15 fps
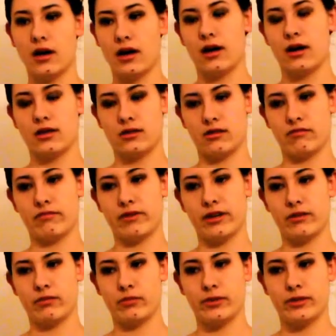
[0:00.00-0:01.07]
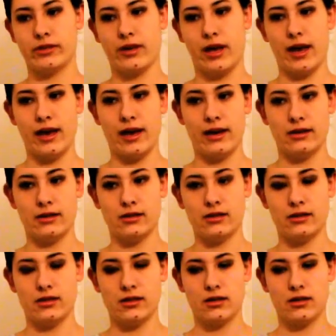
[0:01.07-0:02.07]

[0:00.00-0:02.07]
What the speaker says: under the ribs, and